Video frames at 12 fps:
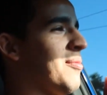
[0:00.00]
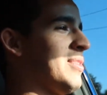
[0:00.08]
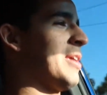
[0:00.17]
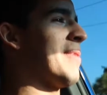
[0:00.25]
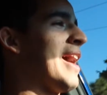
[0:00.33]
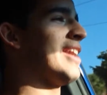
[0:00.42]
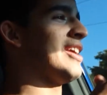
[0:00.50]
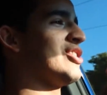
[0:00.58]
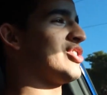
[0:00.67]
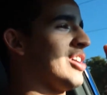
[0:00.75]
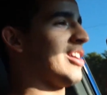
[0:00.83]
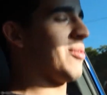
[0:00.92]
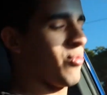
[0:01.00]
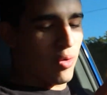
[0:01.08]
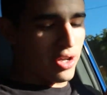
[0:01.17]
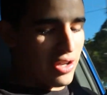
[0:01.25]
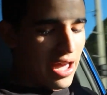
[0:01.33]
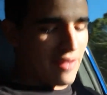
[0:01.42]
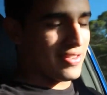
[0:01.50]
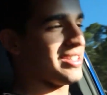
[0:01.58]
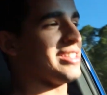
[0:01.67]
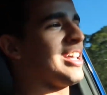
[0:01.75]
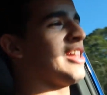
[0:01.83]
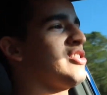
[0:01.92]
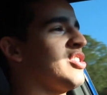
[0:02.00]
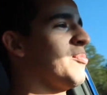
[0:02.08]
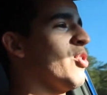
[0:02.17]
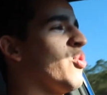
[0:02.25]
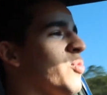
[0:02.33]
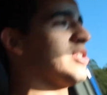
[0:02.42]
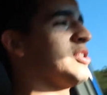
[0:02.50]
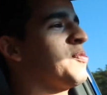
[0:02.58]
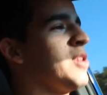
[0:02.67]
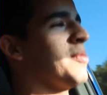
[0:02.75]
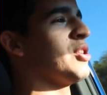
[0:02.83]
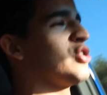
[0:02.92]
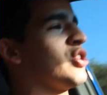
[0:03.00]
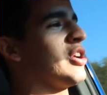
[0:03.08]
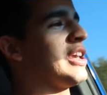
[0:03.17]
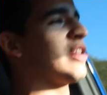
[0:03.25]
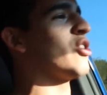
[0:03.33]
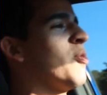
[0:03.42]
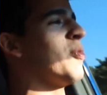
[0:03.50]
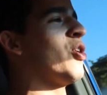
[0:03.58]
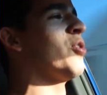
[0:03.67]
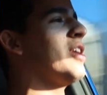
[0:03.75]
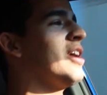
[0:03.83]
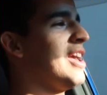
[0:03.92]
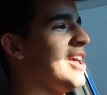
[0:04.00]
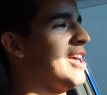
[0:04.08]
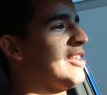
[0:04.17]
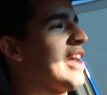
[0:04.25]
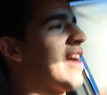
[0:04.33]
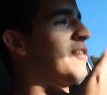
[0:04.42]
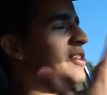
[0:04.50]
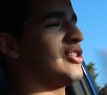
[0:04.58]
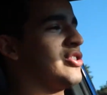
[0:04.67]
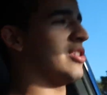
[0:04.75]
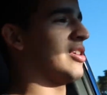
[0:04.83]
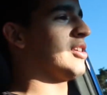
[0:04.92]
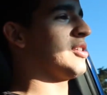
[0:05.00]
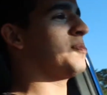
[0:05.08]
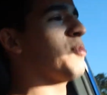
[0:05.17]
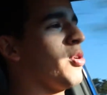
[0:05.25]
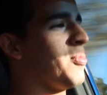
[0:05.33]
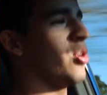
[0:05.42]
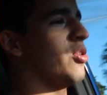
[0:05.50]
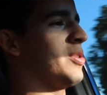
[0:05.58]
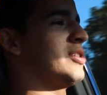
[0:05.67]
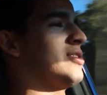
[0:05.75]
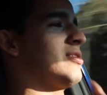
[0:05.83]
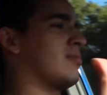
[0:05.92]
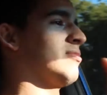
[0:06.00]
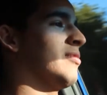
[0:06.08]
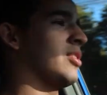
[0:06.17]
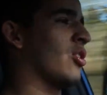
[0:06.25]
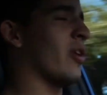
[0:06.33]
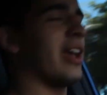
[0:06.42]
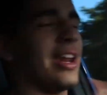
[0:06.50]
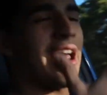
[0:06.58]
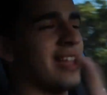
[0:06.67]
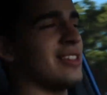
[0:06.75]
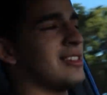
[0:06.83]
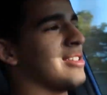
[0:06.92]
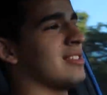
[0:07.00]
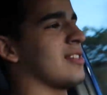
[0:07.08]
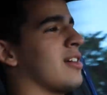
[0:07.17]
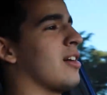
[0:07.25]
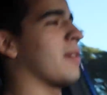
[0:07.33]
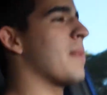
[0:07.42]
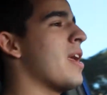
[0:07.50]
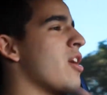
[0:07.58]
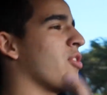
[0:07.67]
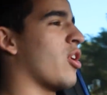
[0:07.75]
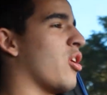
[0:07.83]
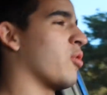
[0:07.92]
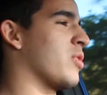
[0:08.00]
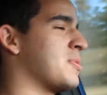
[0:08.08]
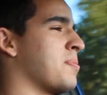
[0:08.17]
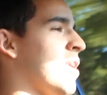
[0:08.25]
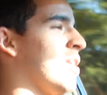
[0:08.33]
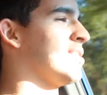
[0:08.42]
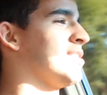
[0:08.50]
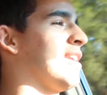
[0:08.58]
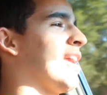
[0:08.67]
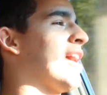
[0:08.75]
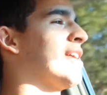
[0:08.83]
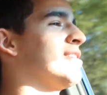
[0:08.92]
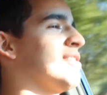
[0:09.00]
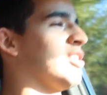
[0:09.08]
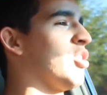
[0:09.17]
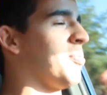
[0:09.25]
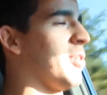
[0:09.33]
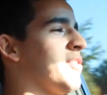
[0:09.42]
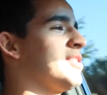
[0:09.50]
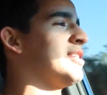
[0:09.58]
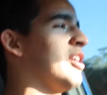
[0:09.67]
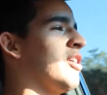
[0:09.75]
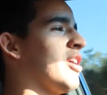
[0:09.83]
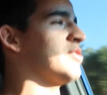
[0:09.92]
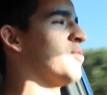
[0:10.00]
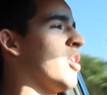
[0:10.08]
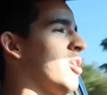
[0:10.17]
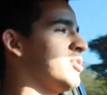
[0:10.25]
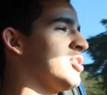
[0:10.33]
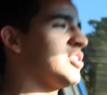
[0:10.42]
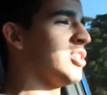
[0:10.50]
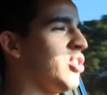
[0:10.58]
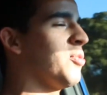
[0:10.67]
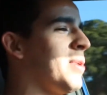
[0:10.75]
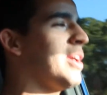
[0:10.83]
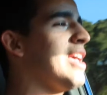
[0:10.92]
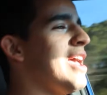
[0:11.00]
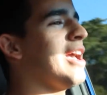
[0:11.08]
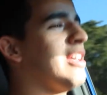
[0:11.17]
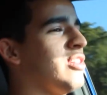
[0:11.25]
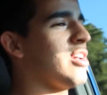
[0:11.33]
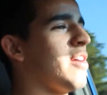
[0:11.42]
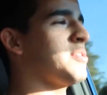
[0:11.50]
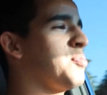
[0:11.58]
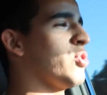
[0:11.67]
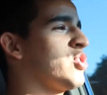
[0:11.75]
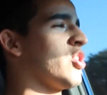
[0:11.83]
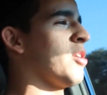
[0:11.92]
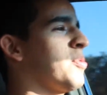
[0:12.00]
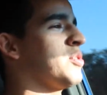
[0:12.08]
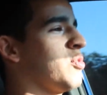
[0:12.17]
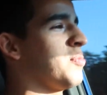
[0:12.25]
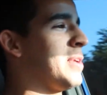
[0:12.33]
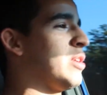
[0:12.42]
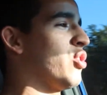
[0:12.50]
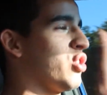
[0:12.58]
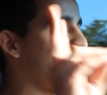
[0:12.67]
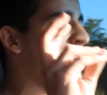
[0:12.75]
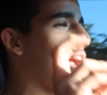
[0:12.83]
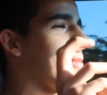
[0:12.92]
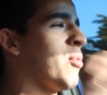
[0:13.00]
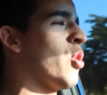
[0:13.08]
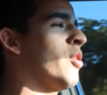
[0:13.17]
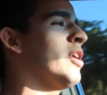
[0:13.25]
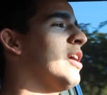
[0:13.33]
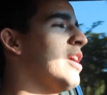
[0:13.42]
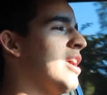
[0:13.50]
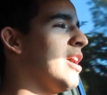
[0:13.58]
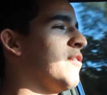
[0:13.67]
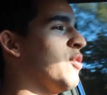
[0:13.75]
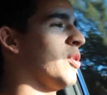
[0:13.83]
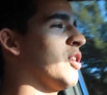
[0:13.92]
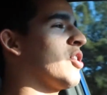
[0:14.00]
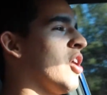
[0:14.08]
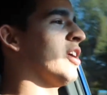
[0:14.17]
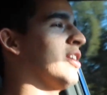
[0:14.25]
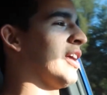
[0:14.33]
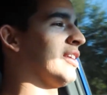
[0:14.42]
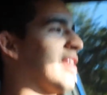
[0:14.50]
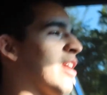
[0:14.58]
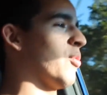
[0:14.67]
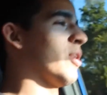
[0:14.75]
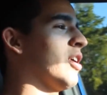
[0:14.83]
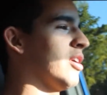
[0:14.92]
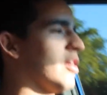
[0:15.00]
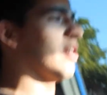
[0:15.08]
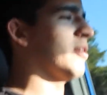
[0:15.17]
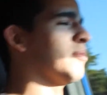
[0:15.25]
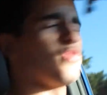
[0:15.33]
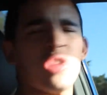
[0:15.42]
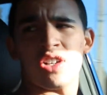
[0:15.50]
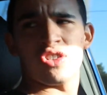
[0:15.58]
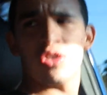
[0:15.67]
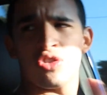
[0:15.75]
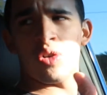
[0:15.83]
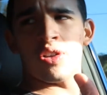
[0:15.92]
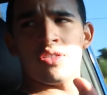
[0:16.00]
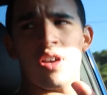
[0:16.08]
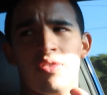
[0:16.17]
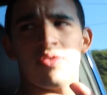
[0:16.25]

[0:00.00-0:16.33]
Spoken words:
They manage, what you have is intelligent mode, which is pretty much your eco mode. You have the sport mode, which, you know, enhances throttle response and enhances a little bit of the steering as well, just a little bit. And then you have sport sharp, which would be your track mode, if you want to call it like that, where traction control is off.